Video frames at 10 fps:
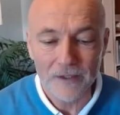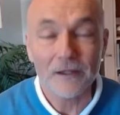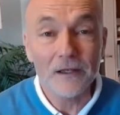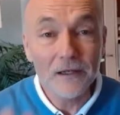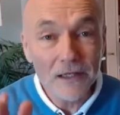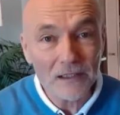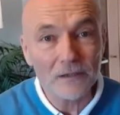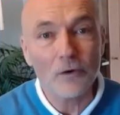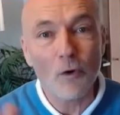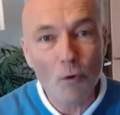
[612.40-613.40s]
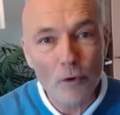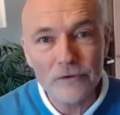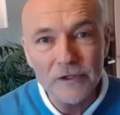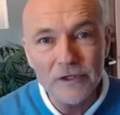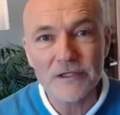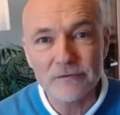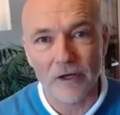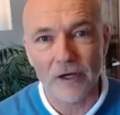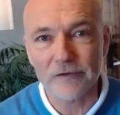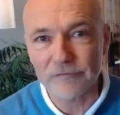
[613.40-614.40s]
The little ordinary things of
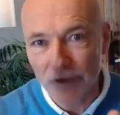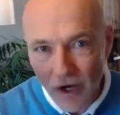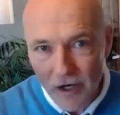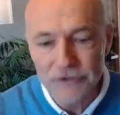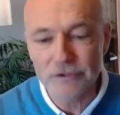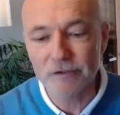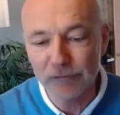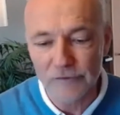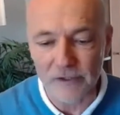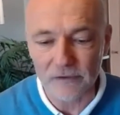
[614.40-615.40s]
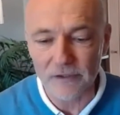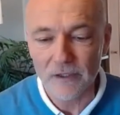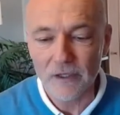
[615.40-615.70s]
life, the ox in the field,